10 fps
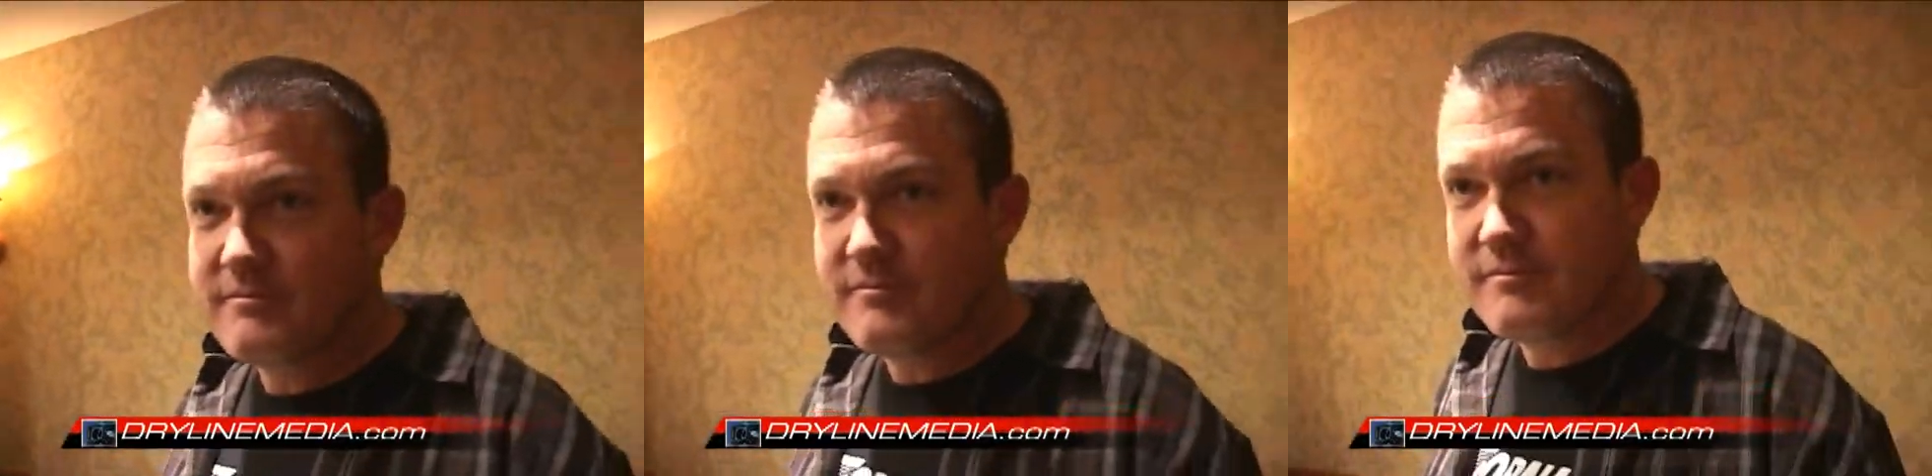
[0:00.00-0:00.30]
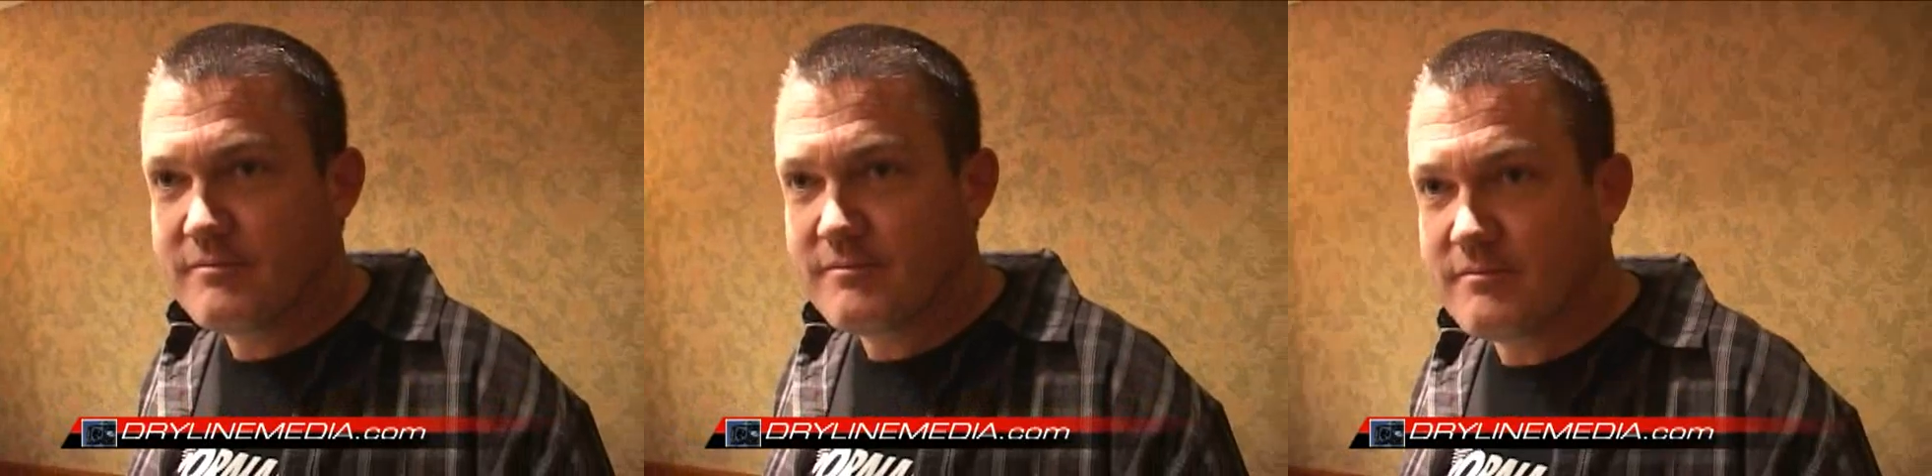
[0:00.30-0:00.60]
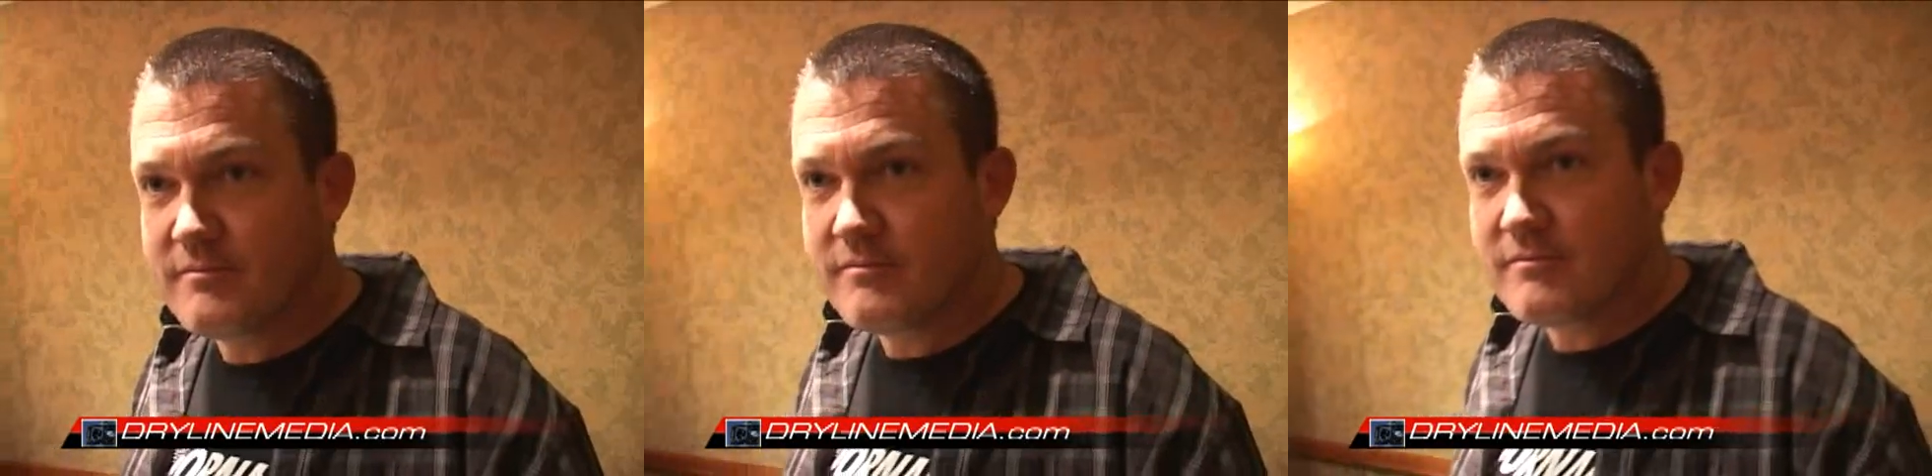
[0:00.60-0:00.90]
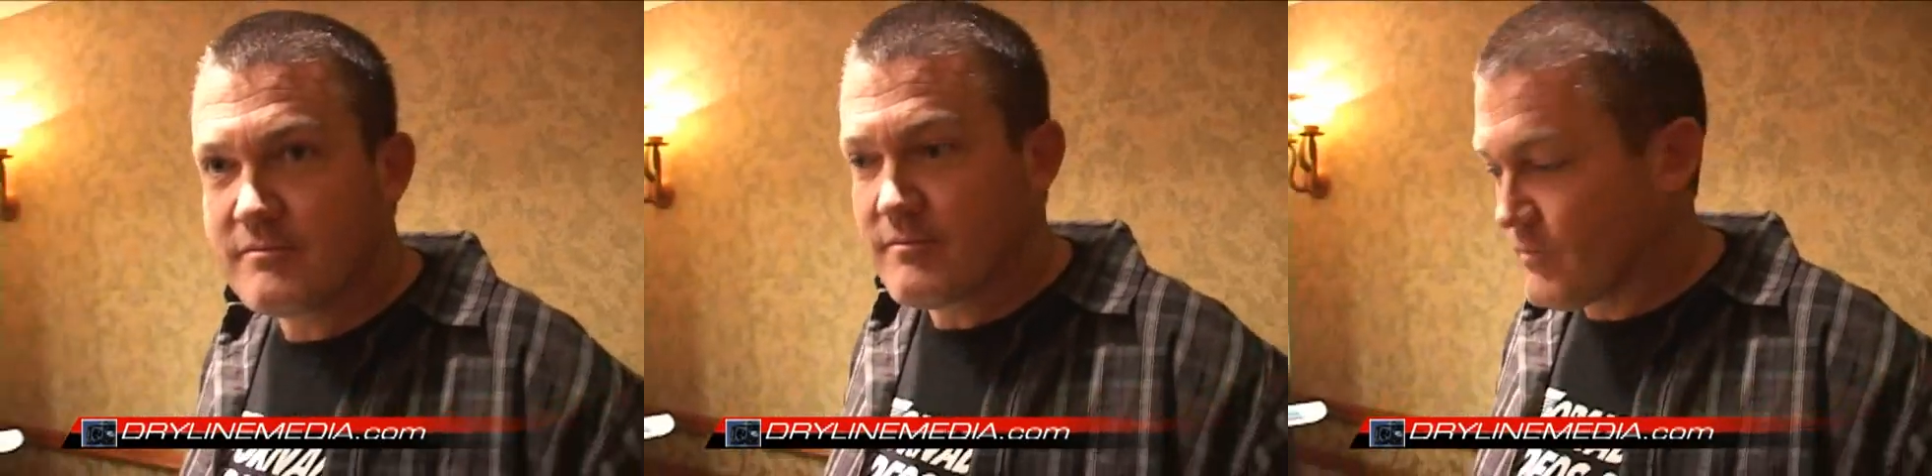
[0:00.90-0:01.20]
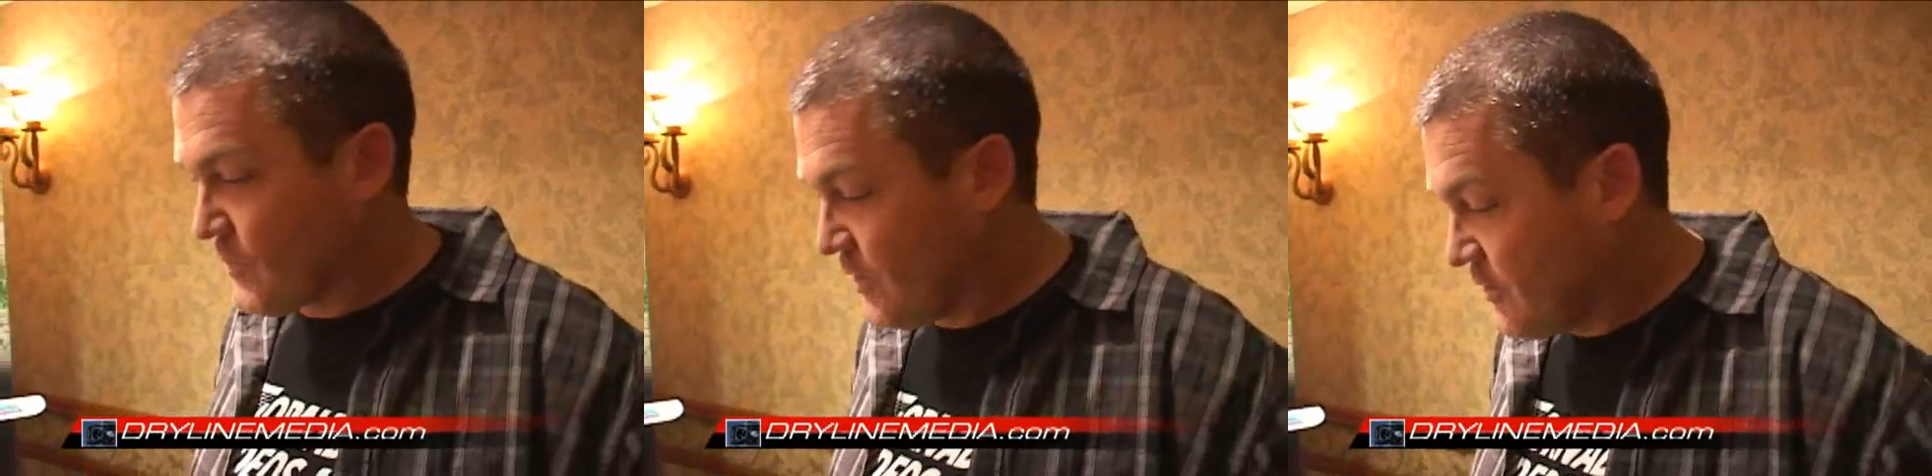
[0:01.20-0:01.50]
I mean, like you don't lose your
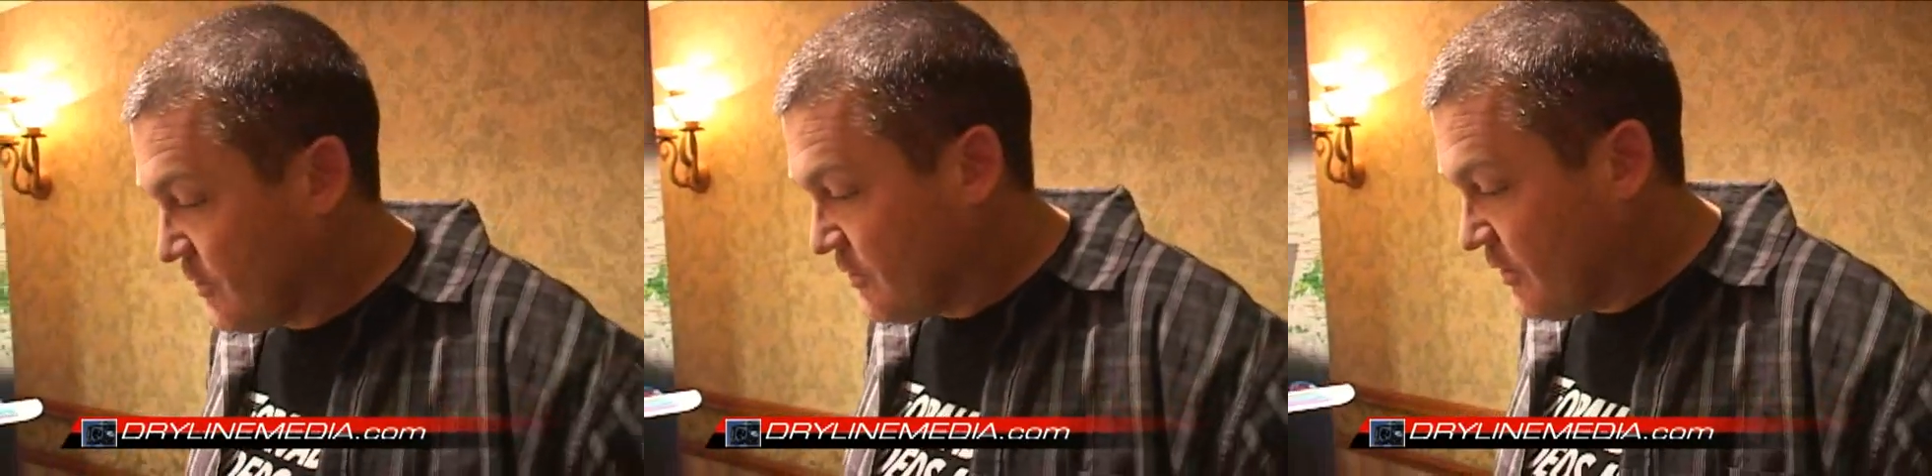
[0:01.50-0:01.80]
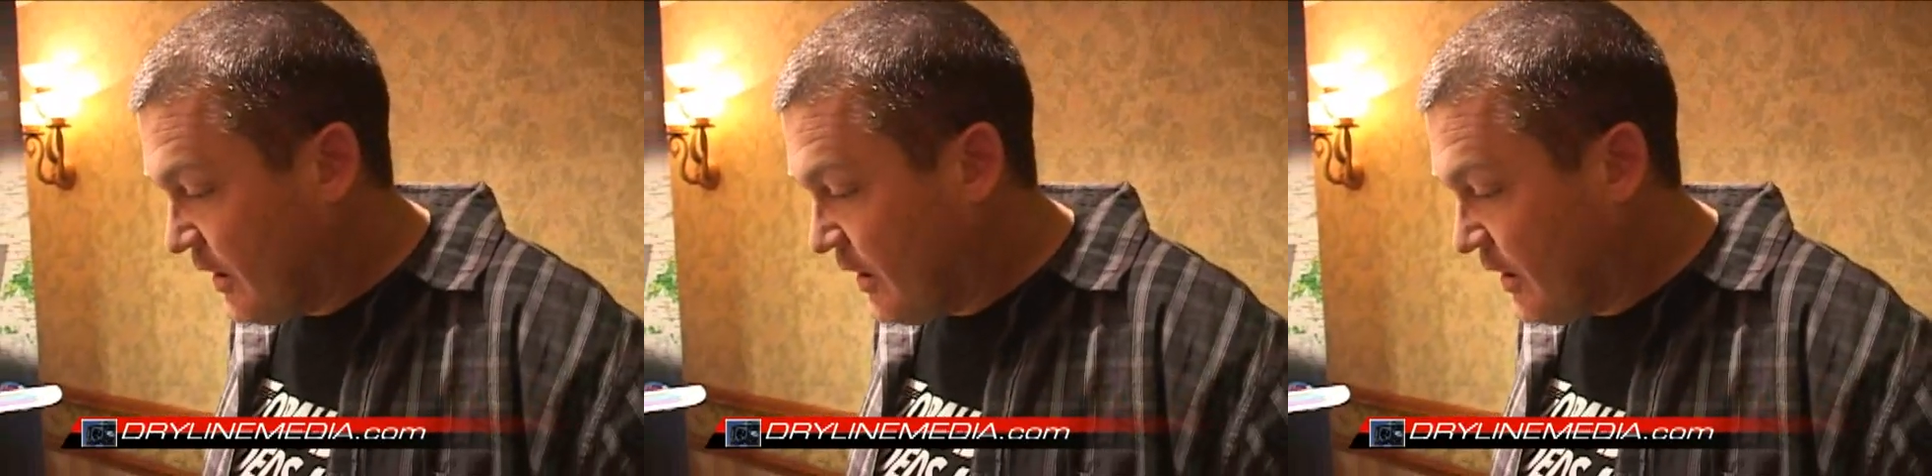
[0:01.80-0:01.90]
video?